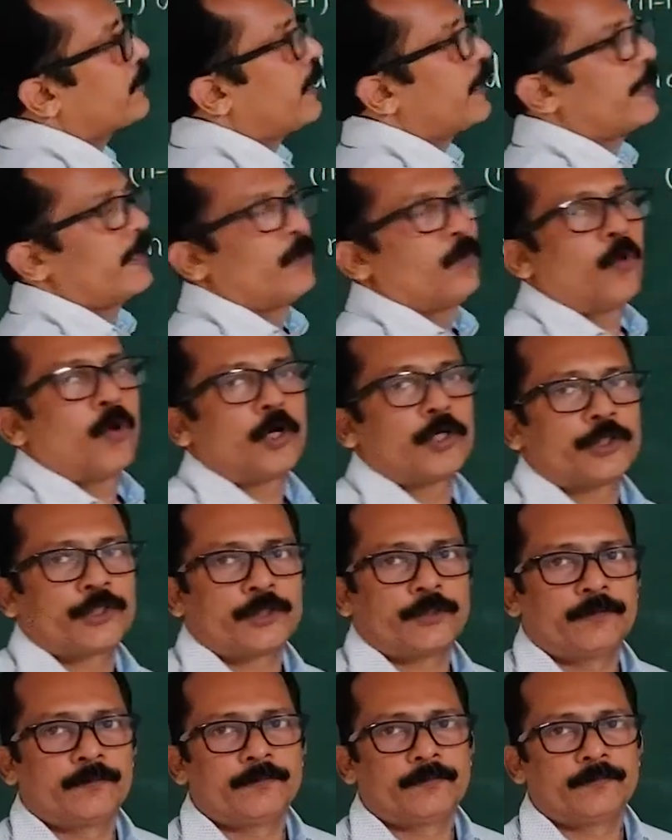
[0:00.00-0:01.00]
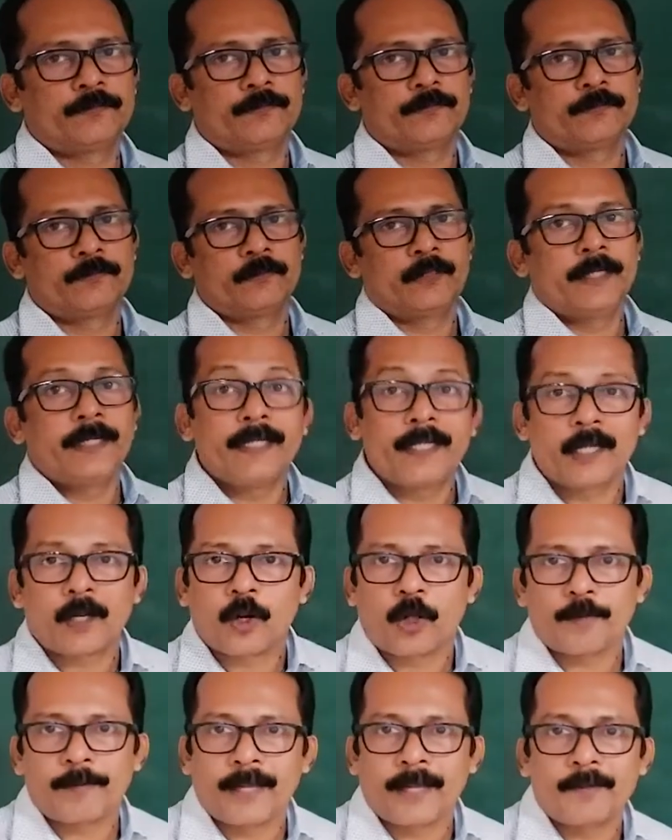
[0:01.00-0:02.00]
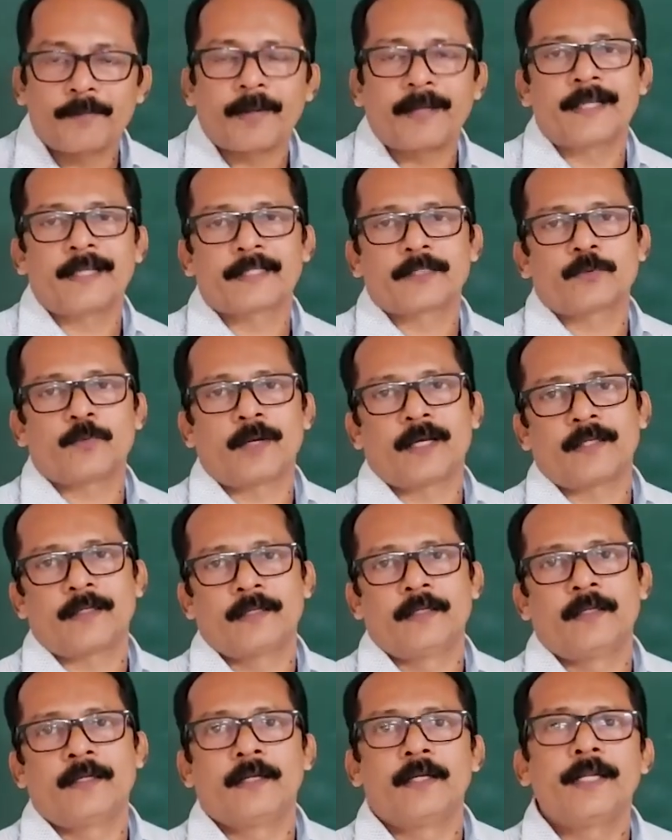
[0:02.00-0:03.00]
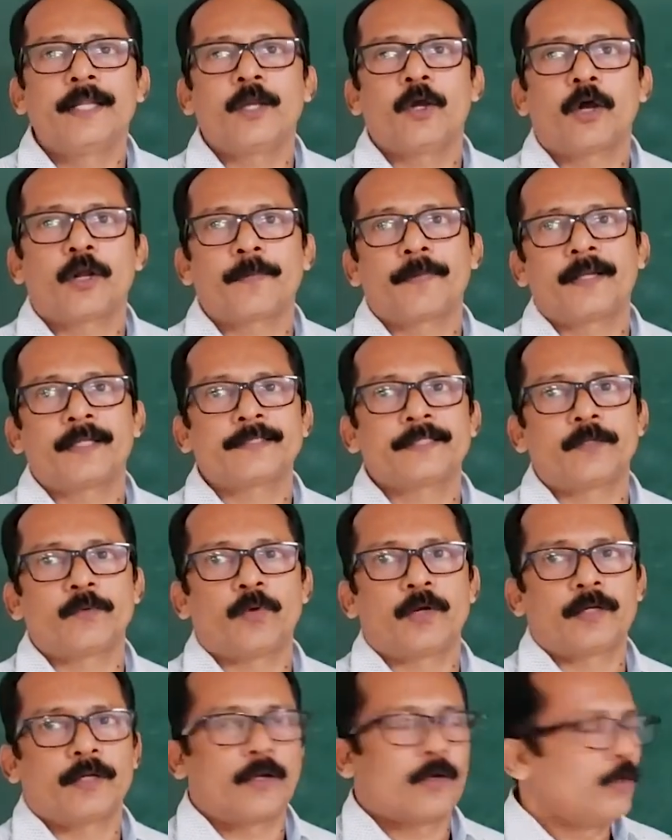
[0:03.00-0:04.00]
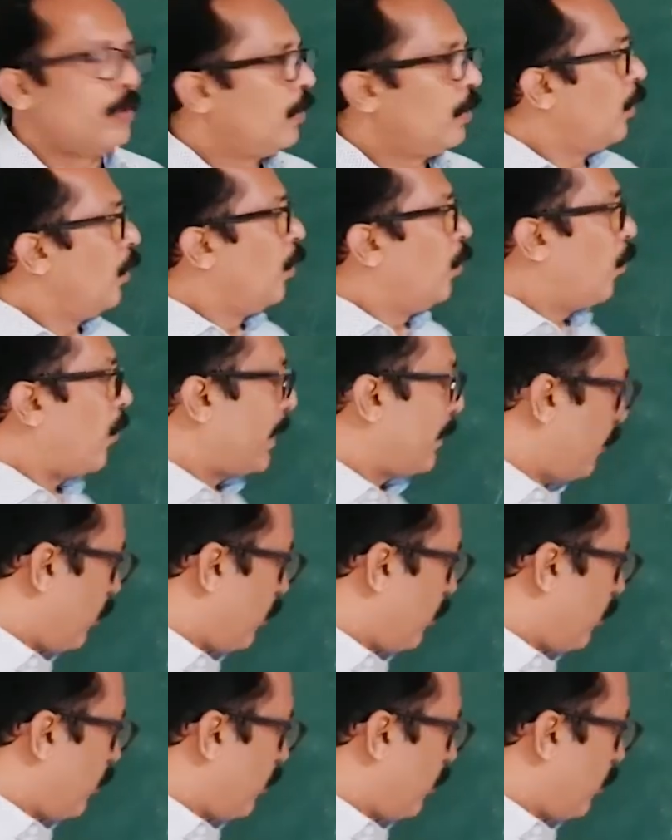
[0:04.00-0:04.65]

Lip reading: are involved. Inner orbital n-1 d orbitals involved. Now, one